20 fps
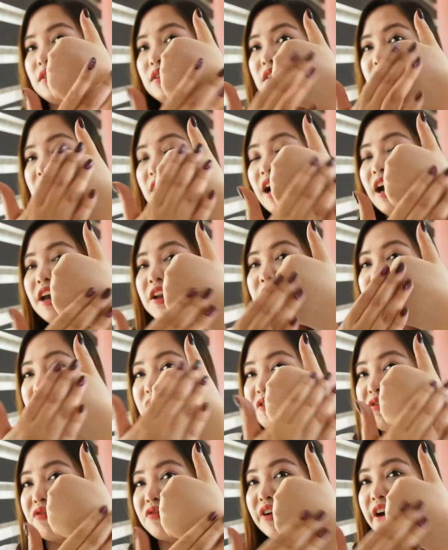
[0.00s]
kind of
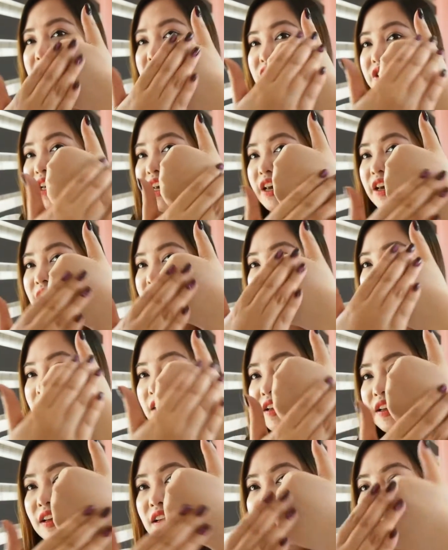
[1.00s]
refreshing.
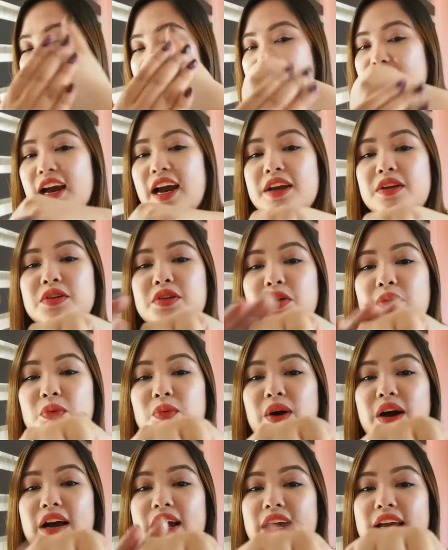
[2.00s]
I don't know
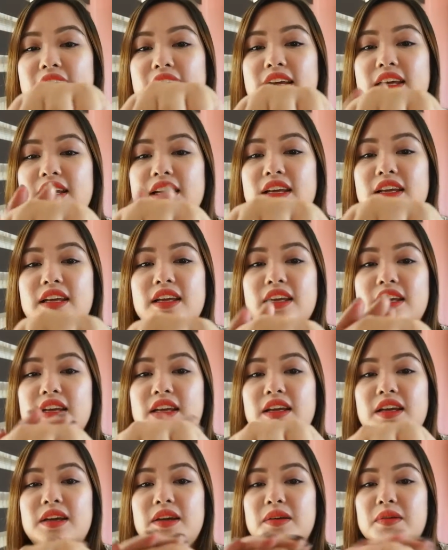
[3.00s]
why,
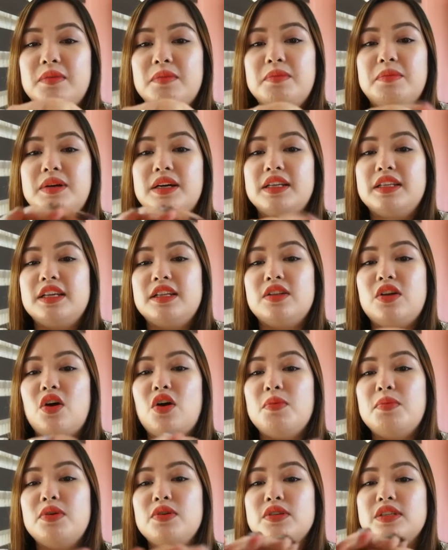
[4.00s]
but it
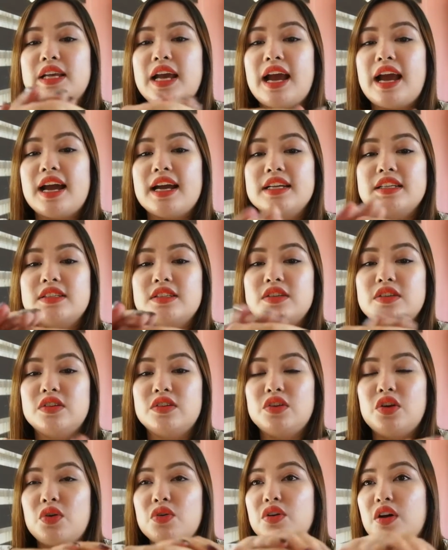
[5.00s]
almost has
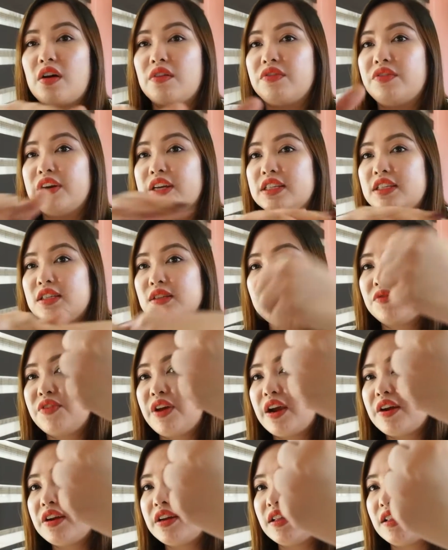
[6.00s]
no coverage,
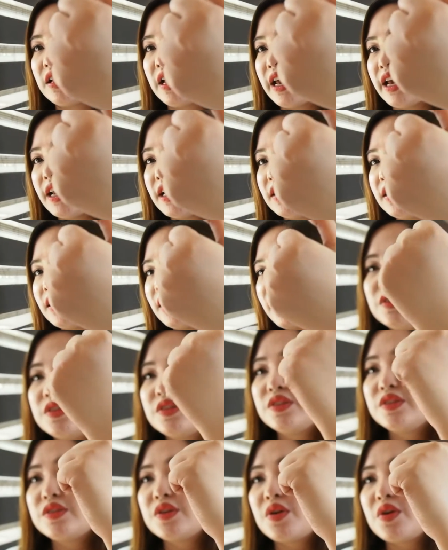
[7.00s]
very light.
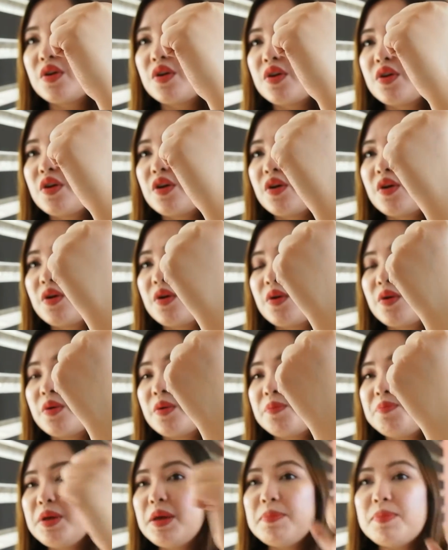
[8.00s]
So
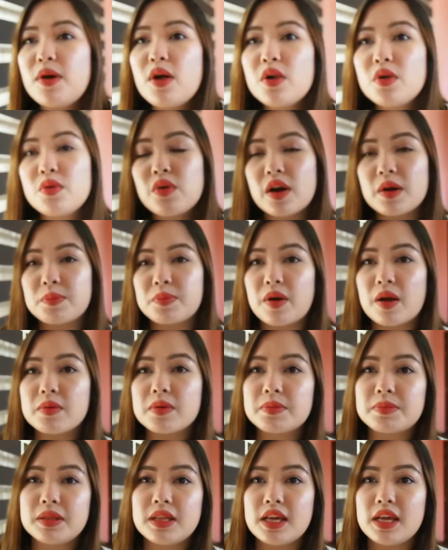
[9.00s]
people who are
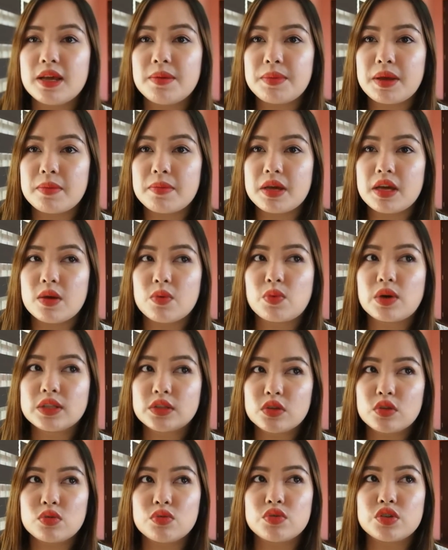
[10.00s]
probably maybe 1 to
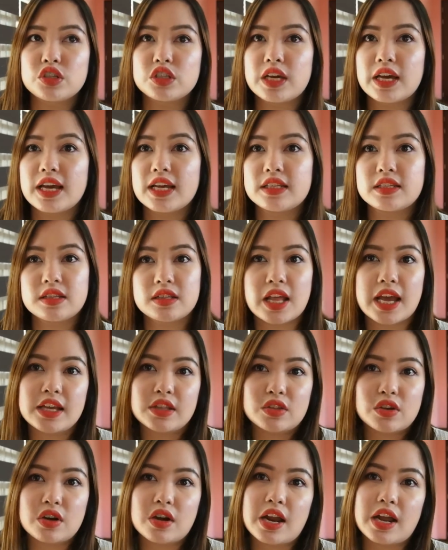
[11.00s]
2 shades
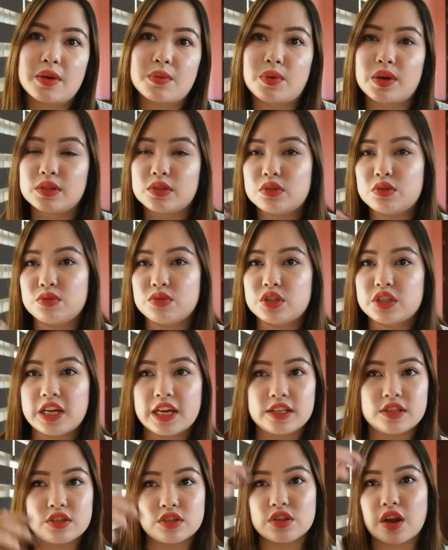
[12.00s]
lighter and 1 to 2
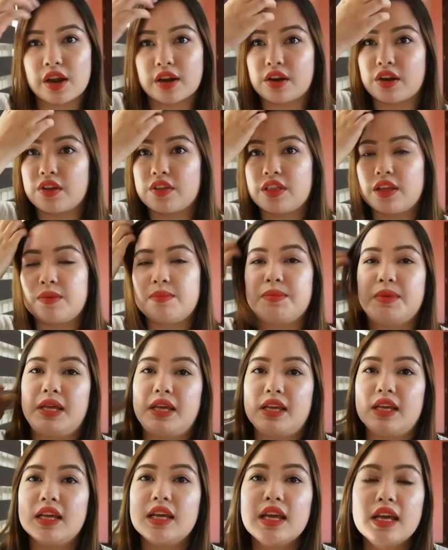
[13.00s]
shades darker than
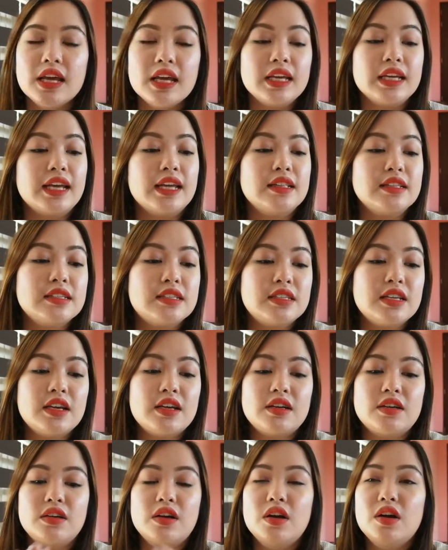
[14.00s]
me can still